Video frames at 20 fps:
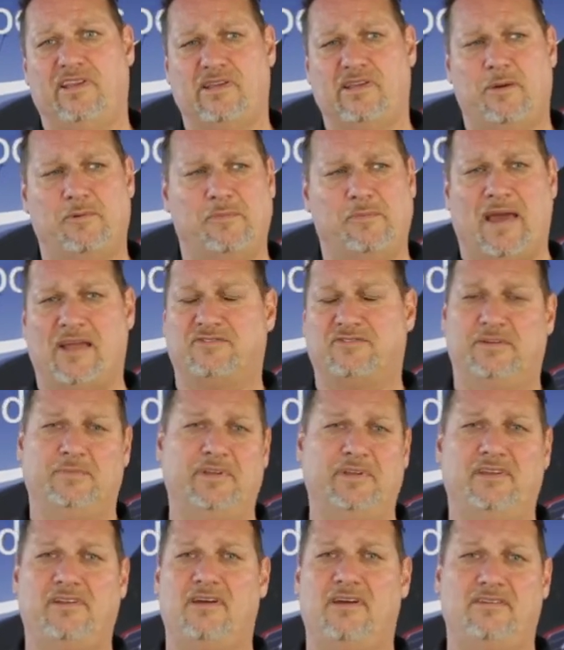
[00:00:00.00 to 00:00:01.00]
amp battery,
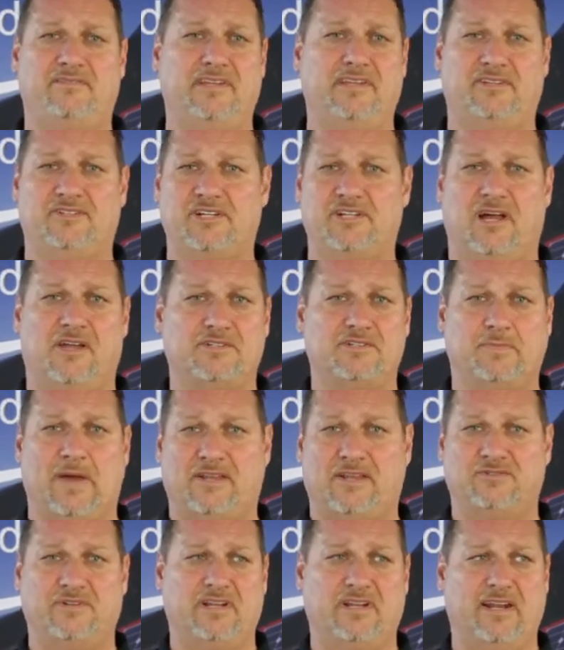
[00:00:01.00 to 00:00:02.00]
but you don't need to charge a
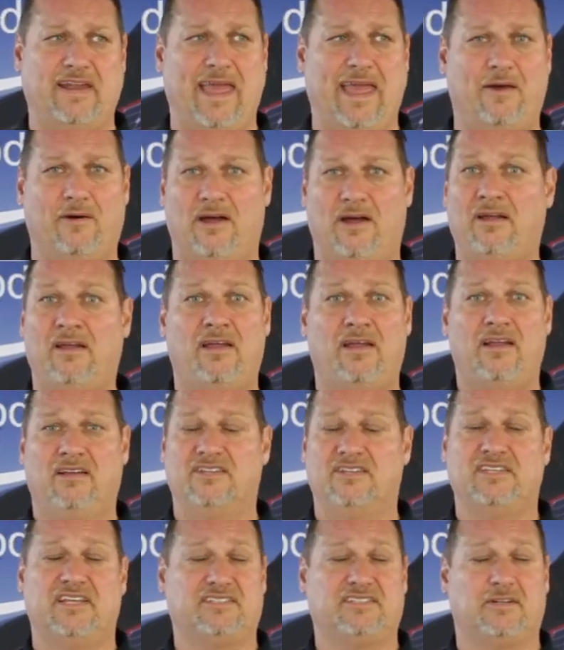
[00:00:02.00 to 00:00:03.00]
battery in an hour
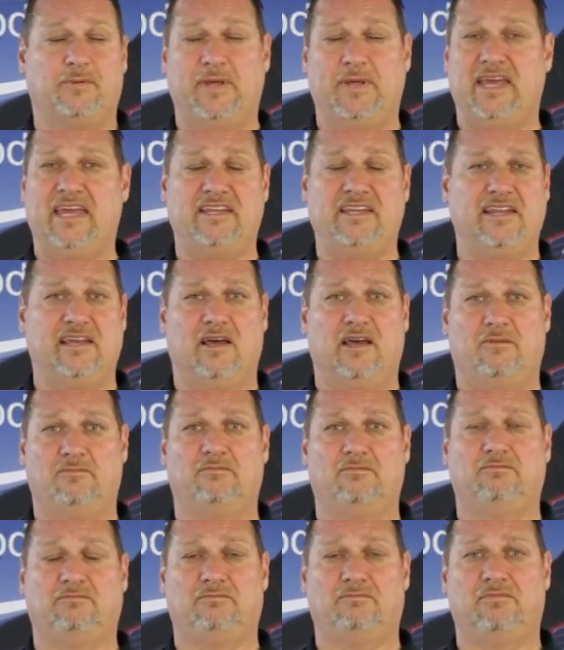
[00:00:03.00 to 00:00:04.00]
because that's going to be heating up
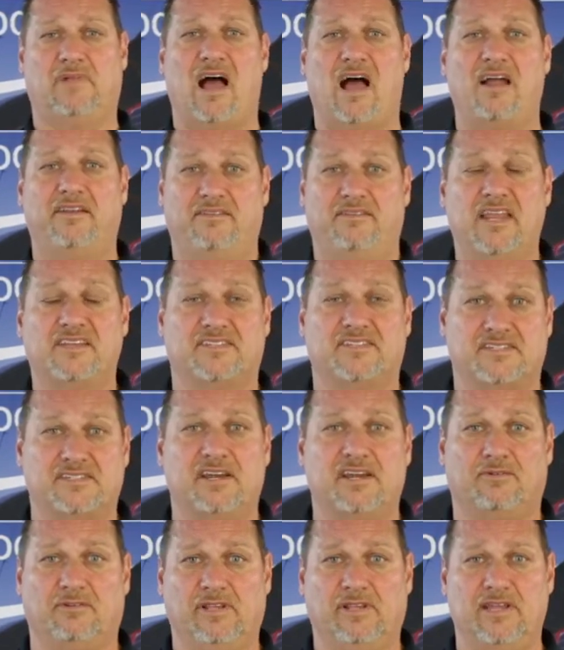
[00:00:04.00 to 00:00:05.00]

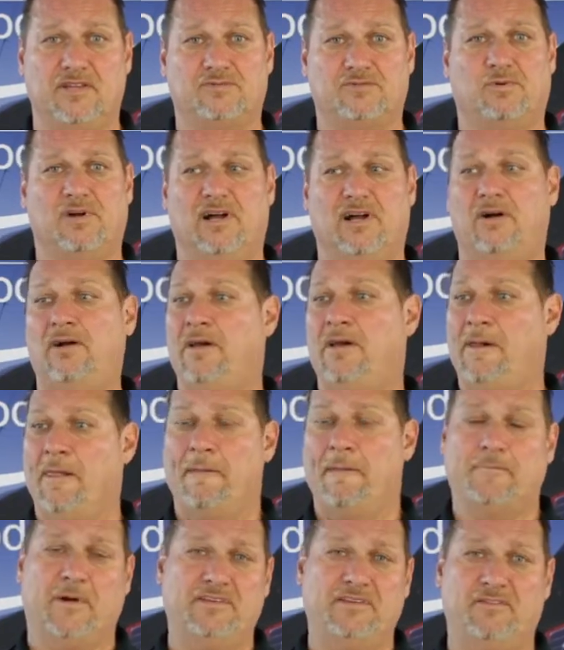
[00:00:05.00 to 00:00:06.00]
unnecessarily as well.
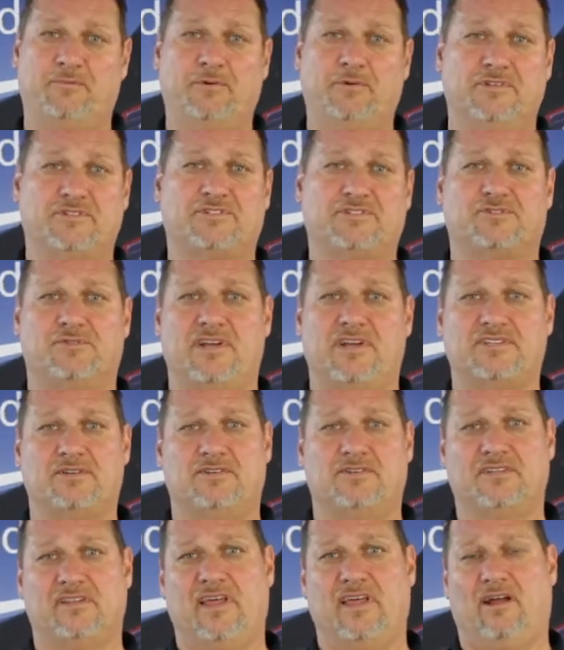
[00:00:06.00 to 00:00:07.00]
But you put stress
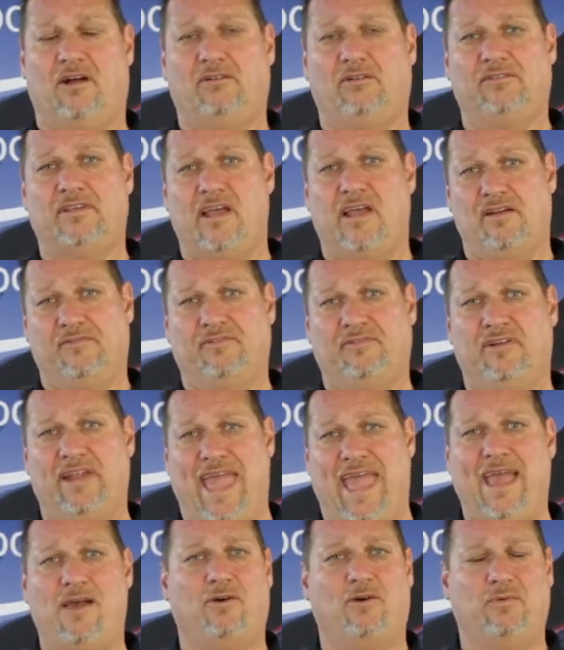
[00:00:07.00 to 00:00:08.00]
onto that alternator for an
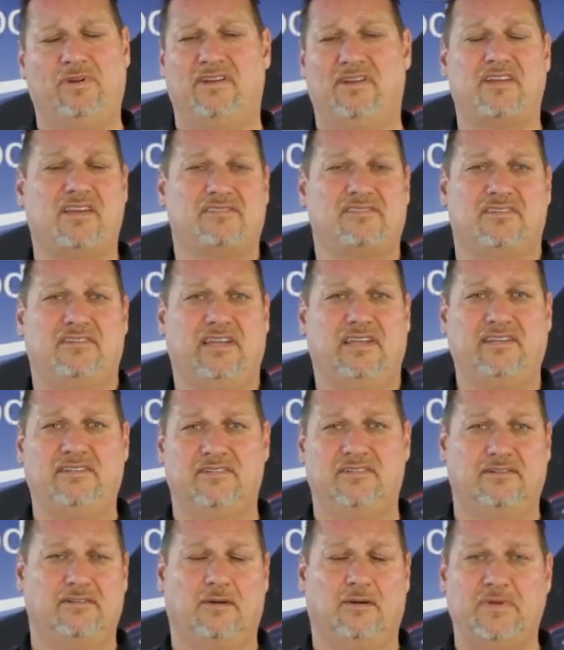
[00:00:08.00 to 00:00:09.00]
hour, but it doesn't need
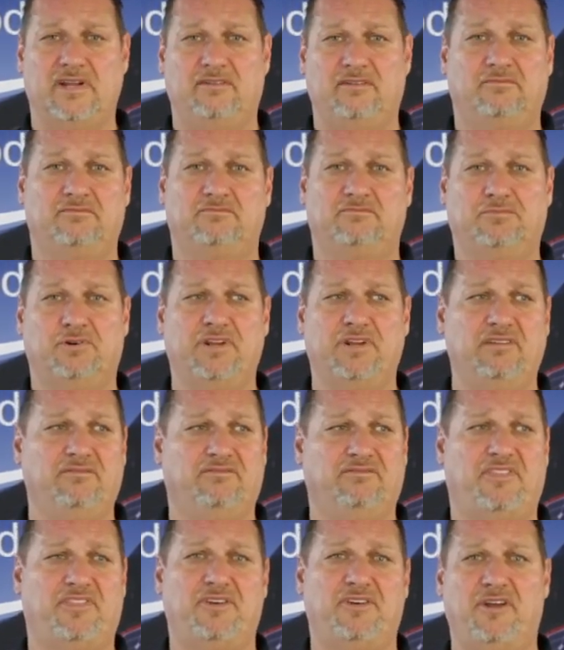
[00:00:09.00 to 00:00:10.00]
to. I mean, putting
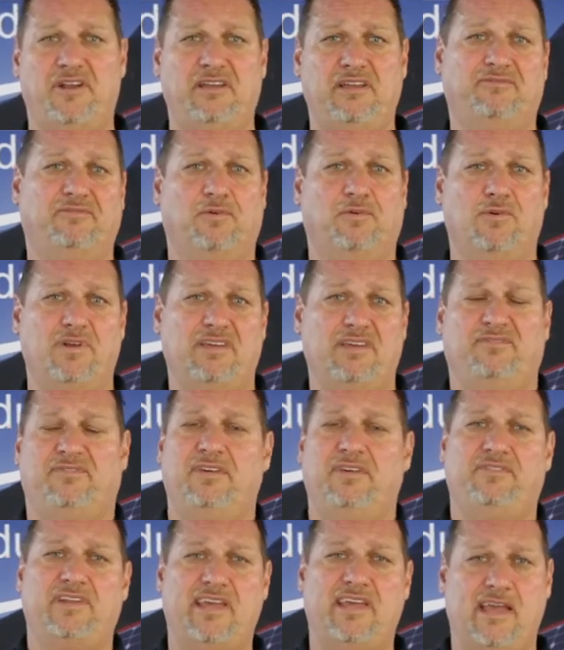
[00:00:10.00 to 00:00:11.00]
30, 40,
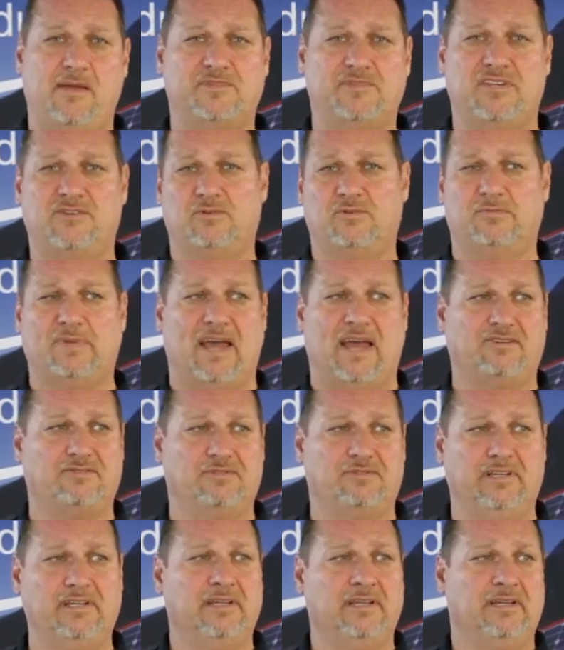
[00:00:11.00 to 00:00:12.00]
50 amps into a
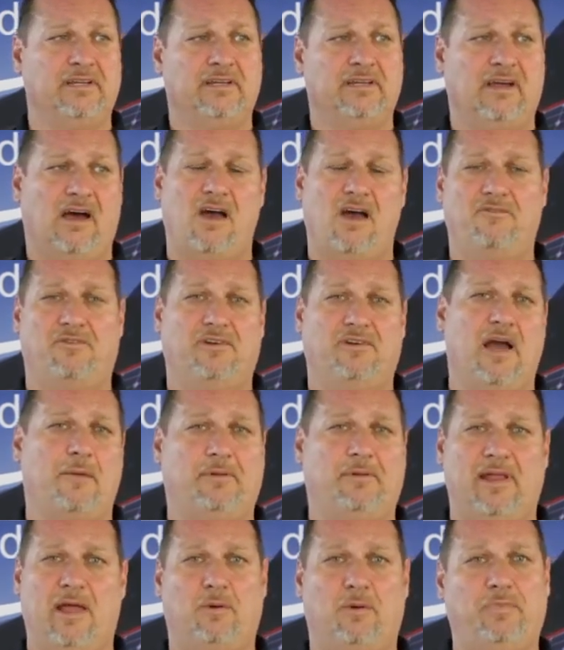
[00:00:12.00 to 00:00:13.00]
battery over a
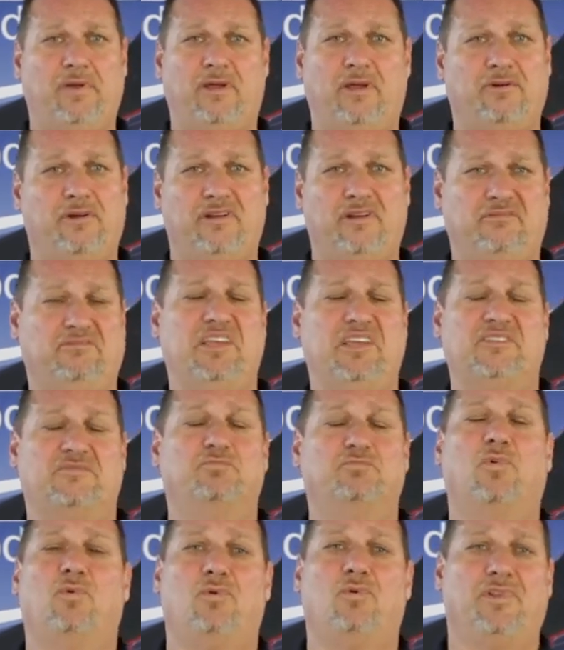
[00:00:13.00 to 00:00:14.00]
couple hour period is
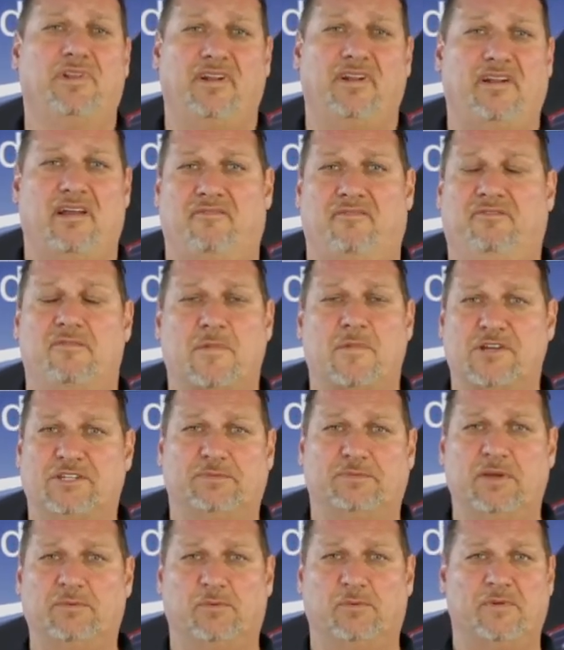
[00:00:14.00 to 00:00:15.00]
more than enough for
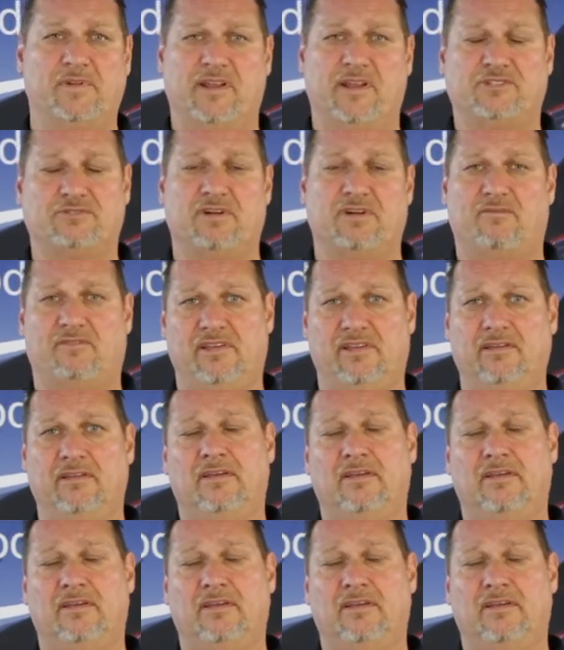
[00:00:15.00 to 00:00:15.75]
most people when they're traveling